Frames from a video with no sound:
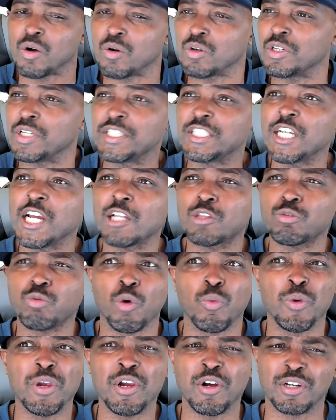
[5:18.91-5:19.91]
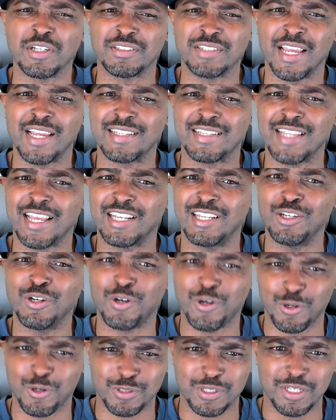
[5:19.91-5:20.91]
In Jethro, we're going to take that little
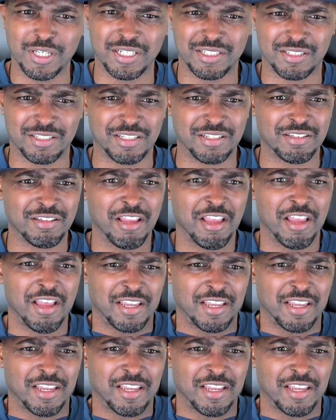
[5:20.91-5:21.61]
girl's innocence.